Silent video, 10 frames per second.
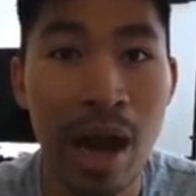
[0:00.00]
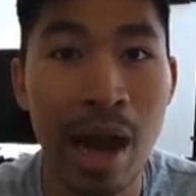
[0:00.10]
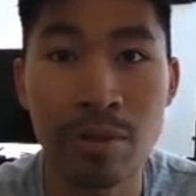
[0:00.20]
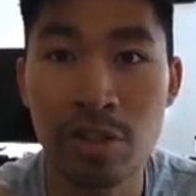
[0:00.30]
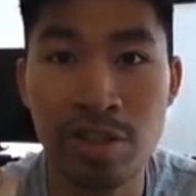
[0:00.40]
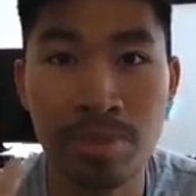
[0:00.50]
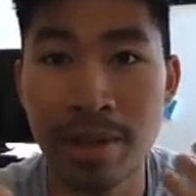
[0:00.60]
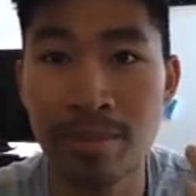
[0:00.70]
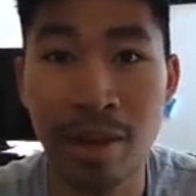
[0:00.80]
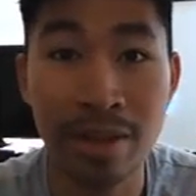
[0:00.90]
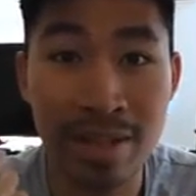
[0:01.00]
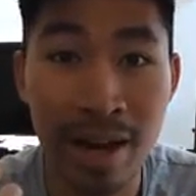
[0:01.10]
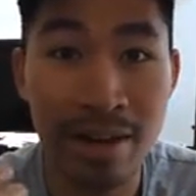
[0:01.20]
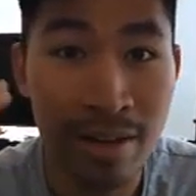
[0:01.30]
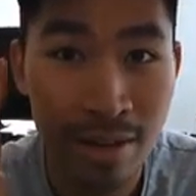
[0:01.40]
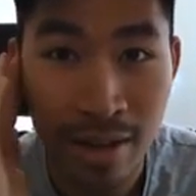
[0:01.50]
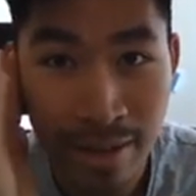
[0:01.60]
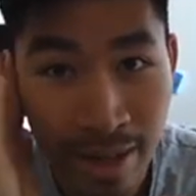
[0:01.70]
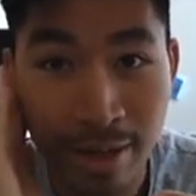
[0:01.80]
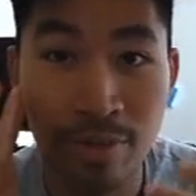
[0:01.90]
I would just spend my entire
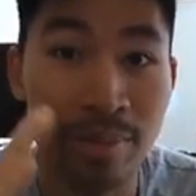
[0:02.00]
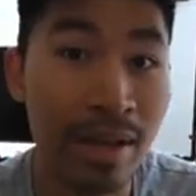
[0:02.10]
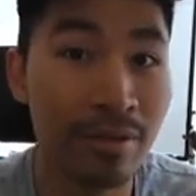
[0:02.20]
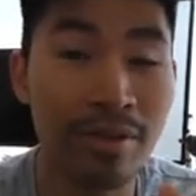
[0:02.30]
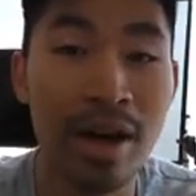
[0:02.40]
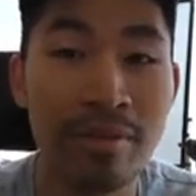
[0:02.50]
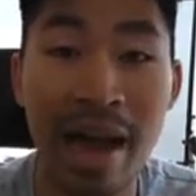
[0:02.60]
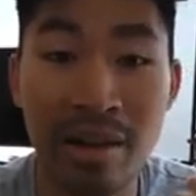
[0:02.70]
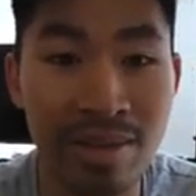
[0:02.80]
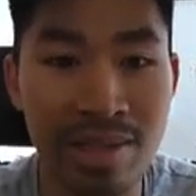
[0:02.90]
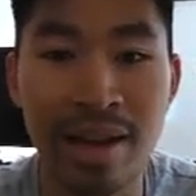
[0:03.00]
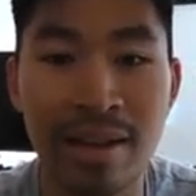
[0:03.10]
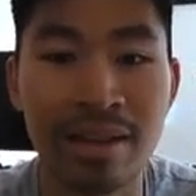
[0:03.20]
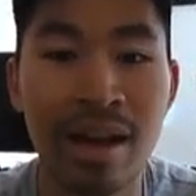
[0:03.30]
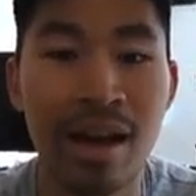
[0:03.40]
day from 9 to 5 outside,